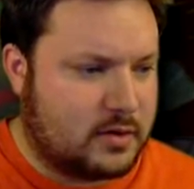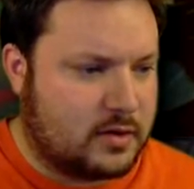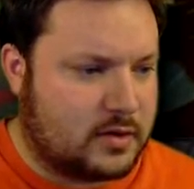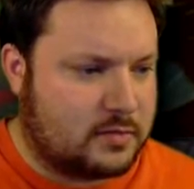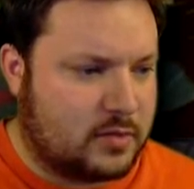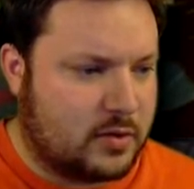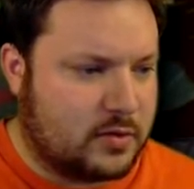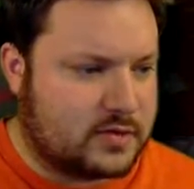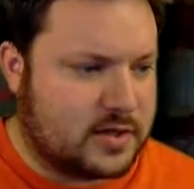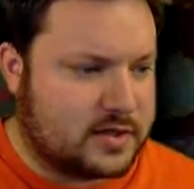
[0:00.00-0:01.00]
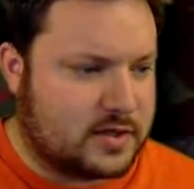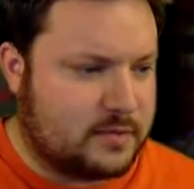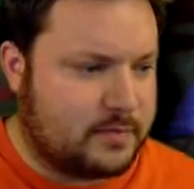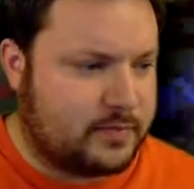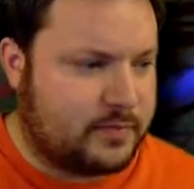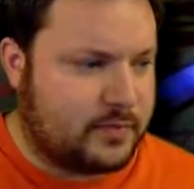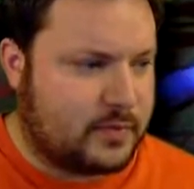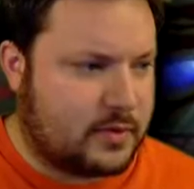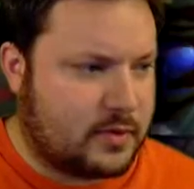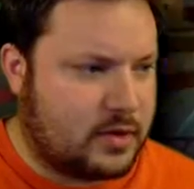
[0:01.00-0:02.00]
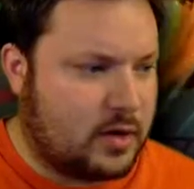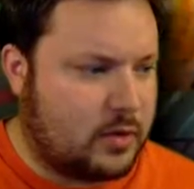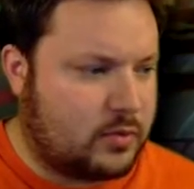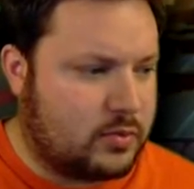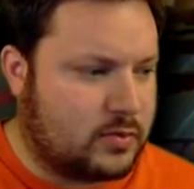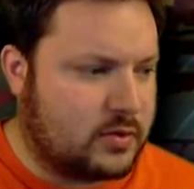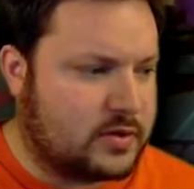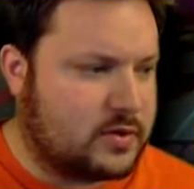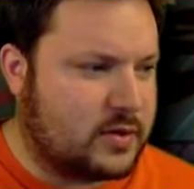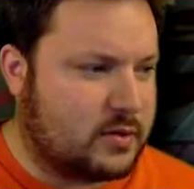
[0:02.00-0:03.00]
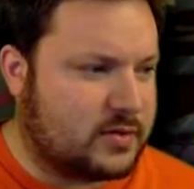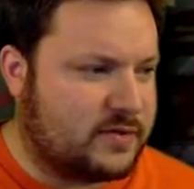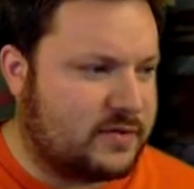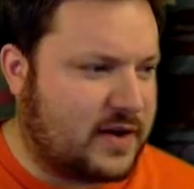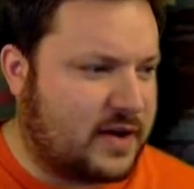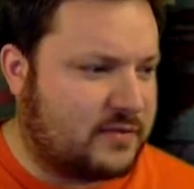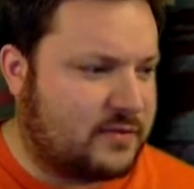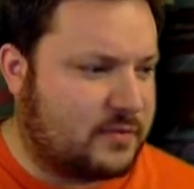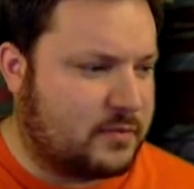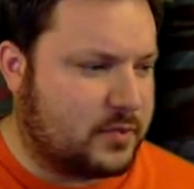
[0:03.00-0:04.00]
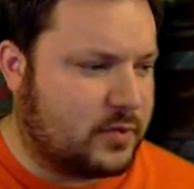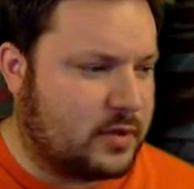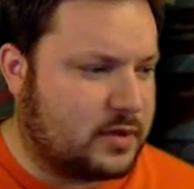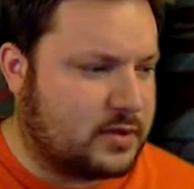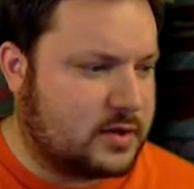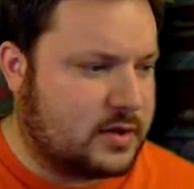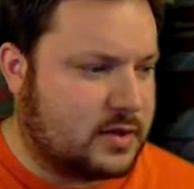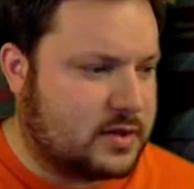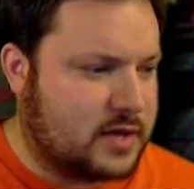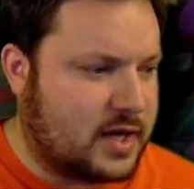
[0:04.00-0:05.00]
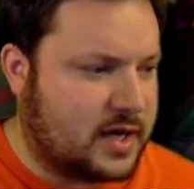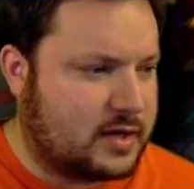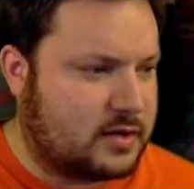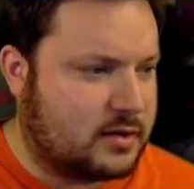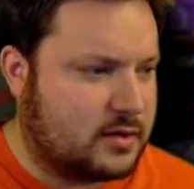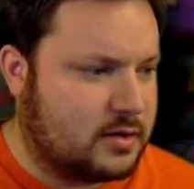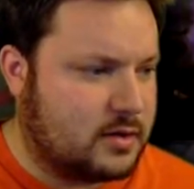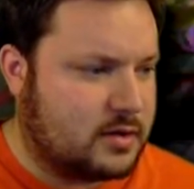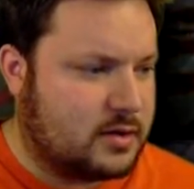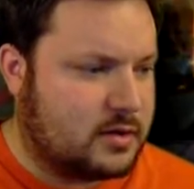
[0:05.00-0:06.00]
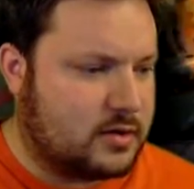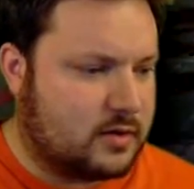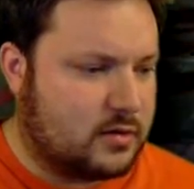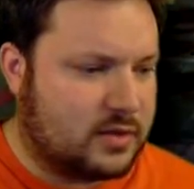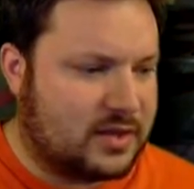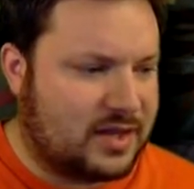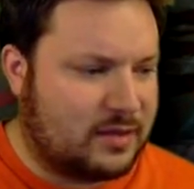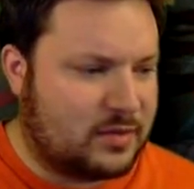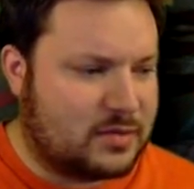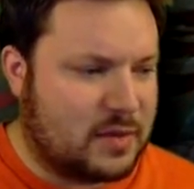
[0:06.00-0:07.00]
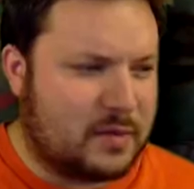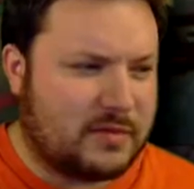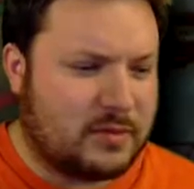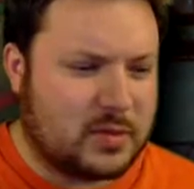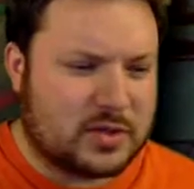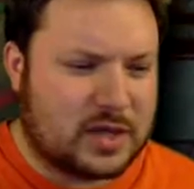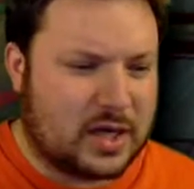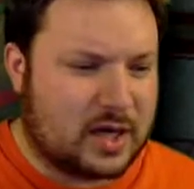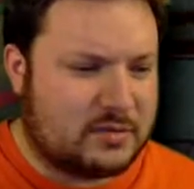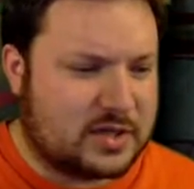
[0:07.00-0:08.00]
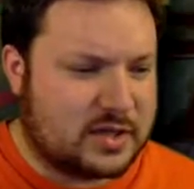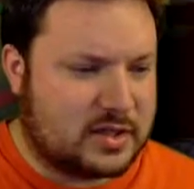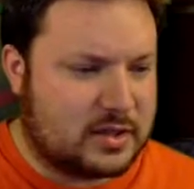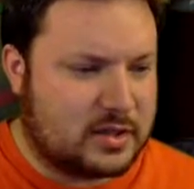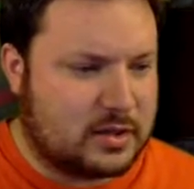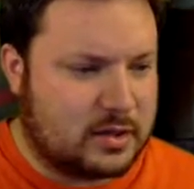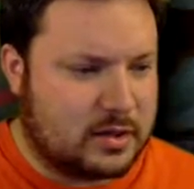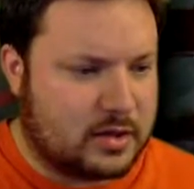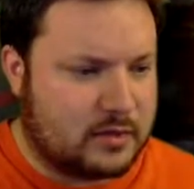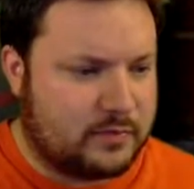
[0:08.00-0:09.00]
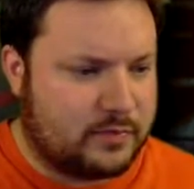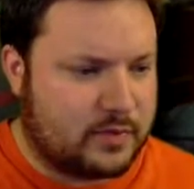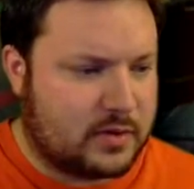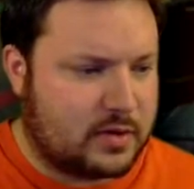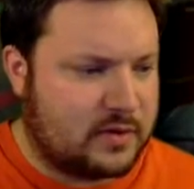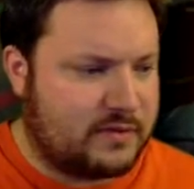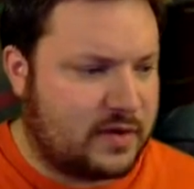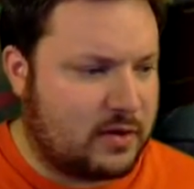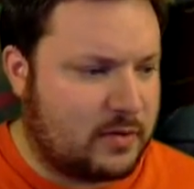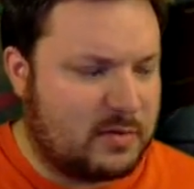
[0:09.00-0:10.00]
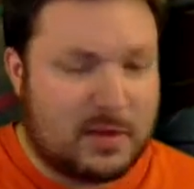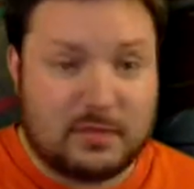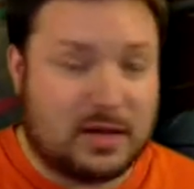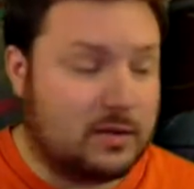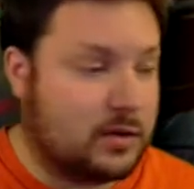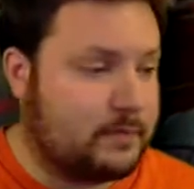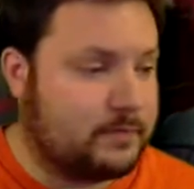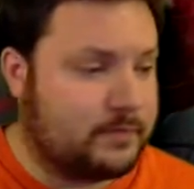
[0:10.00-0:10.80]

Let's blow those guys up. Oh no! Alright, so there was a five point uh, attack. I don't know what that was. Maybe from using an object in the, uh, in the environment, maybe. I don't know.